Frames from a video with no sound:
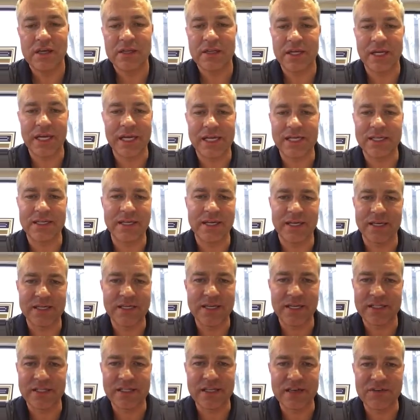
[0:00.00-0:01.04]
it
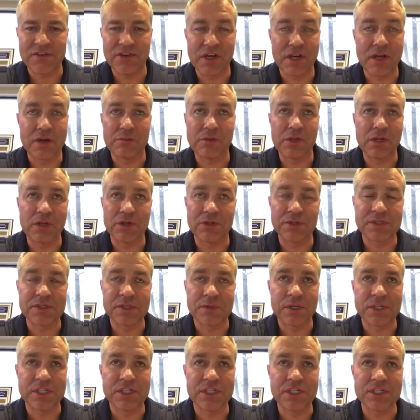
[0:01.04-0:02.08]
doesn't even come close
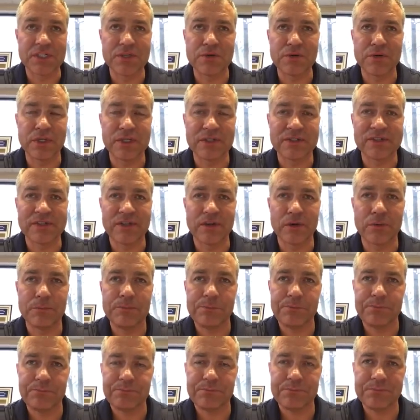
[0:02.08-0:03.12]
to what she's doing.
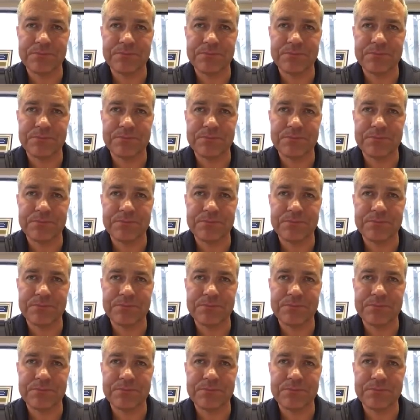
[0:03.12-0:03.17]
So